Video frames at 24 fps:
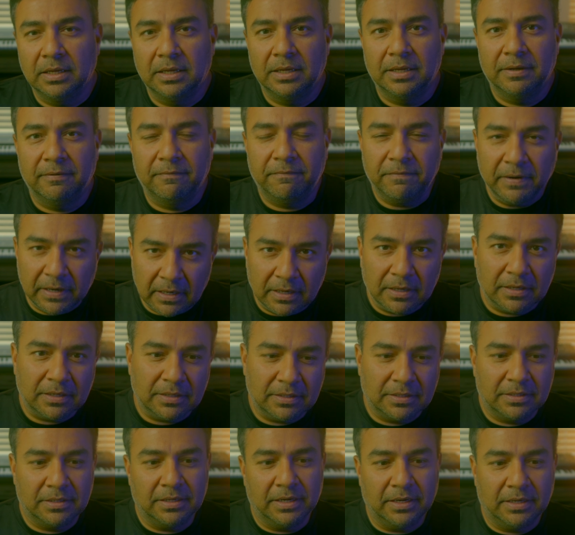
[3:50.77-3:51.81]

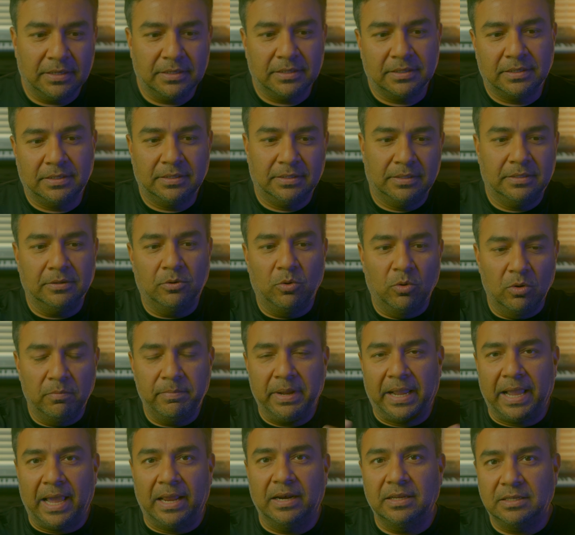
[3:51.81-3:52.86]
filters. It's the whole
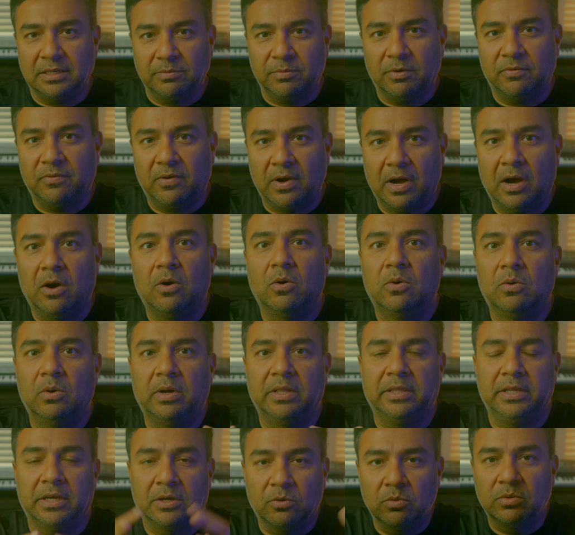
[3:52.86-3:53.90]
mechanism of how
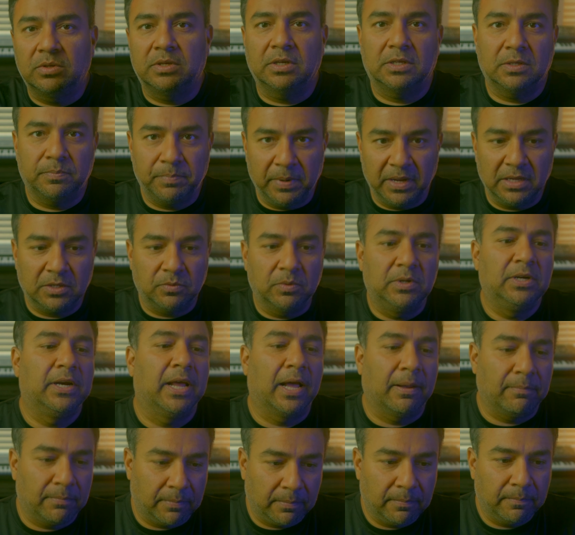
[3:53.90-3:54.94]
the acoustic space will
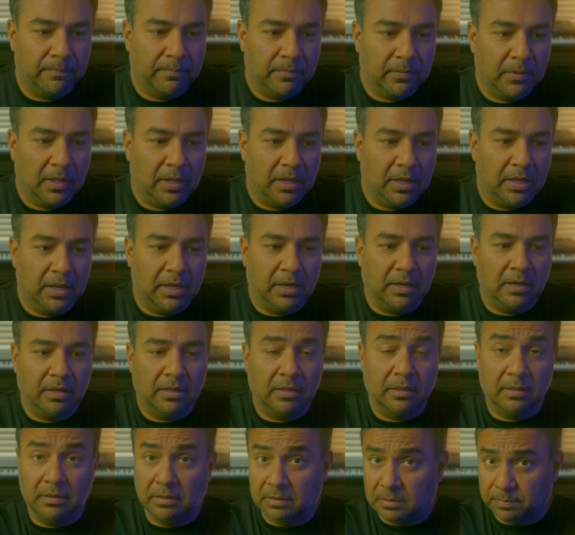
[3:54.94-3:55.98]
damp in
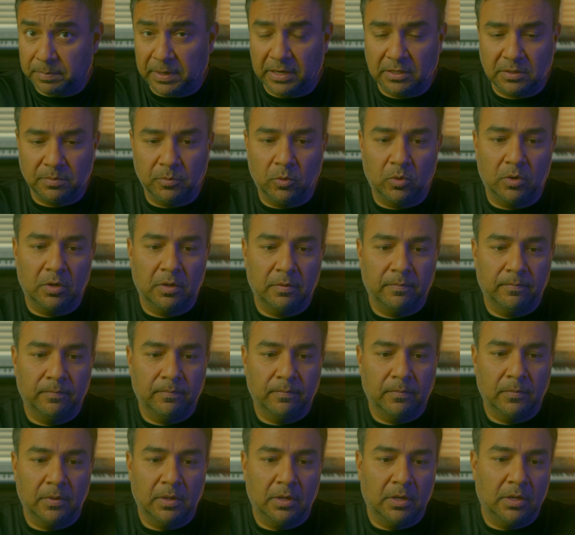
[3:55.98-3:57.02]
the space mode.
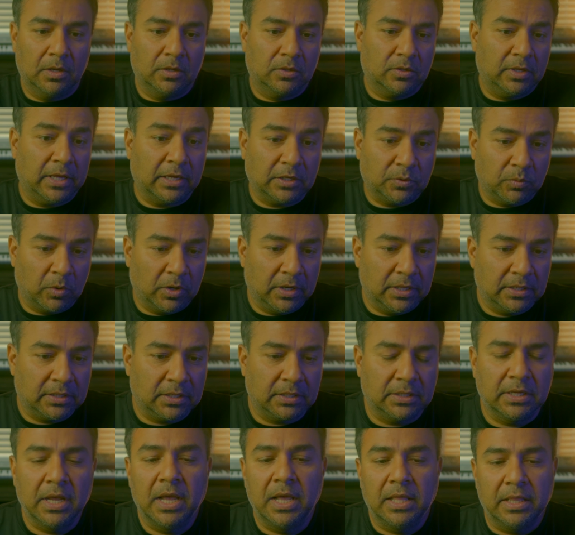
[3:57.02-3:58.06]
So that's what this
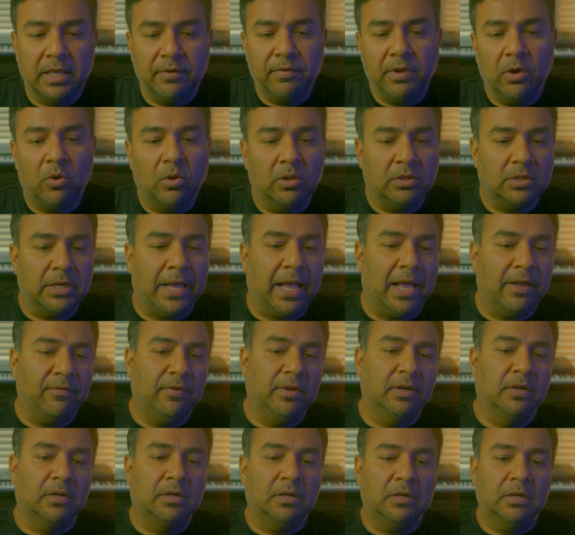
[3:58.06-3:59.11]
is. Then we also have
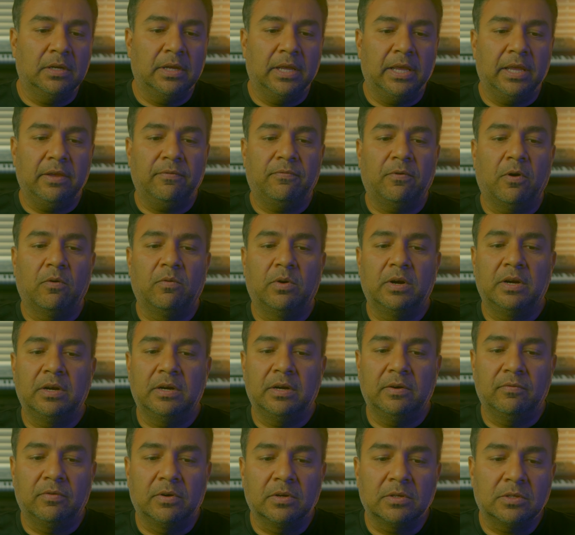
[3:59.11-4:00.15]
here a forward and
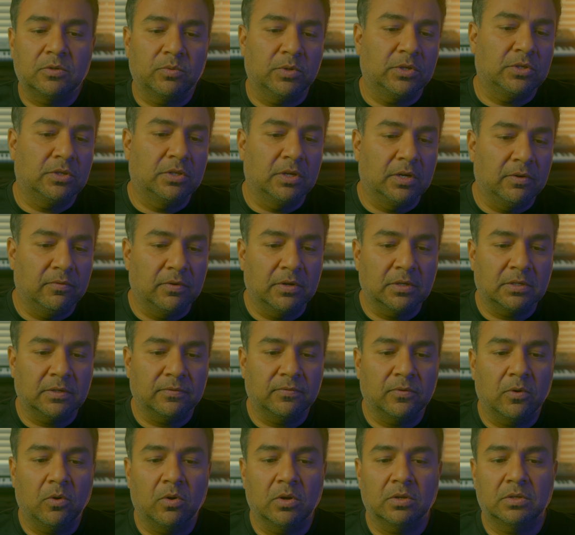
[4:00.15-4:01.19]
reverse switch. The reverse,
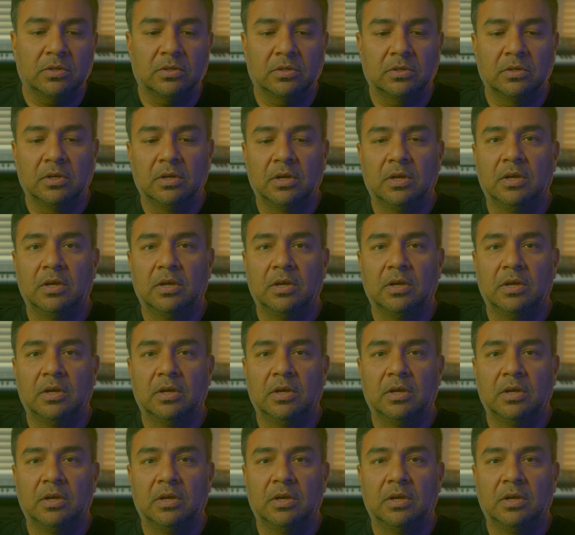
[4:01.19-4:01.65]
of course,